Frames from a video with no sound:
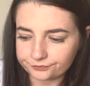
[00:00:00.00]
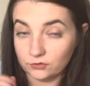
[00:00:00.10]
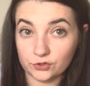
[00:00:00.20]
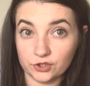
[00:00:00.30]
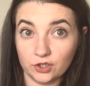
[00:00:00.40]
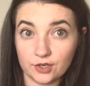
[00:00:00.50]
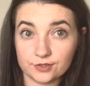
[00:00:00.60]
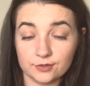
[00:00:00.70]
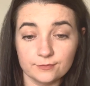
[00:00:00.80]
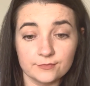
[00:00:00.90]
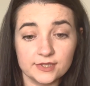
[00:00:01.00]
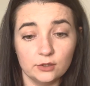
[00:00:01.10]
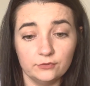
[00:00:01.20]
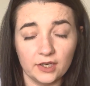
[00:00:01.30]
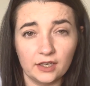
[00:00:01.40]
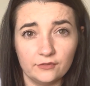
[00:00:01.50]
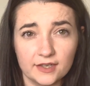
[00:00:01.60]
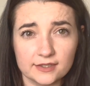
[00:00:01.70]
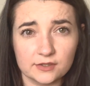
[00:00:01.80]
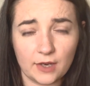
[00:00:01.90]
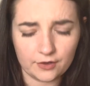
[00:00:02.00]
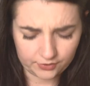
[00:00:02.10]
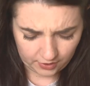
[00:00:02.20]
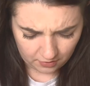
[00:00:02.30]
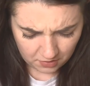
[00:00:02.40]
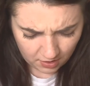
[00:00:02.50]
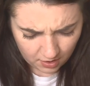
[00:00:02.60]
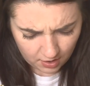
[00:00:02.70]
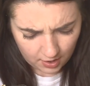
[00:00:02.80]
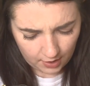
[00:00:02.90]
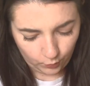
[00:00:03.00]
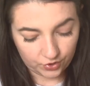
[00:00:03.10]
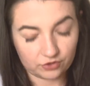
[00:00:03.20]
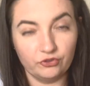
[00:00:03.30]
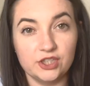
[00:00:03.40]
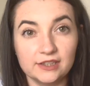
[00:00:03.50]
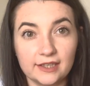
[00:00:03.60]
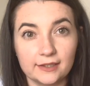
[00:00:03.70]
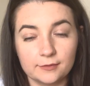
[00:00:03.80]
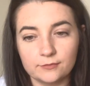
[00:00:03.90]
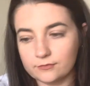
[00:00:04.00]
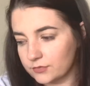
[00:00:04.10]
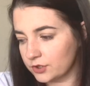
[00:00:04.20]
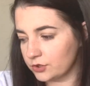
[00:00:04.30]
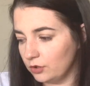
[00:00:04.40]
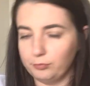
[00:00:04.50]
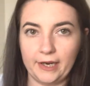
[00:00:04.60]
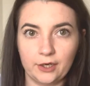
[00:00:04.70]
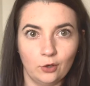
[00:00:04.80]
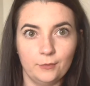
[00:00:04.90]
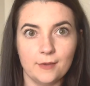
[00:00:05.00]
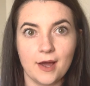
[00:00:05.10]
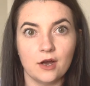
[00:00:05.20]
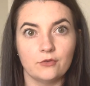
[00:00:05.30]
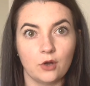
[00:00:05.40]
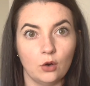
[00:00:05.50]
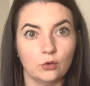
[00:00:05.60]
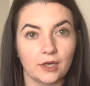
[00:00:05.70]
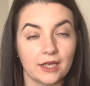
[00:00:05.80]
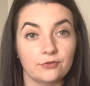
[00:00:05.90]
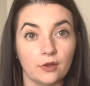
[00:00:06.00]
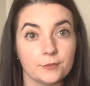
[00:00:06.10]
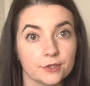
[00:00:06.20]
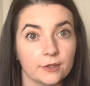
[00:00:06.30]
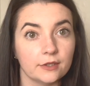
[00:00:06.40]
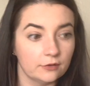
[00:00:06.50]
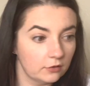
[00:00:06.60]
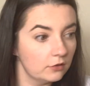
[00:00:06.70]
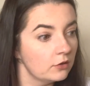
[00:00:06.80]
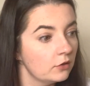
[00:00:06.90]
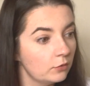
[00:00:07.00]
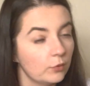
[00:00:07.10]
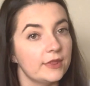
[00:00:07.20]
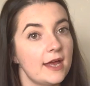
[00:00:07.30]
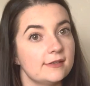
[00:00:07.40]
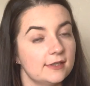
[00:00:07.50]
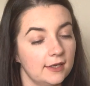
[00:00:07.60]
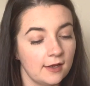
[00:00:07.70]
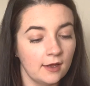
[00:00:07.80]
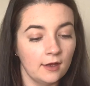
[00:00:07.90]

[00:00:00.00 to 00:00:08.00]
I've also got some silver of this as well, so I was originally to sort of break up the amount of gold leaf that I'm doing with Etsy.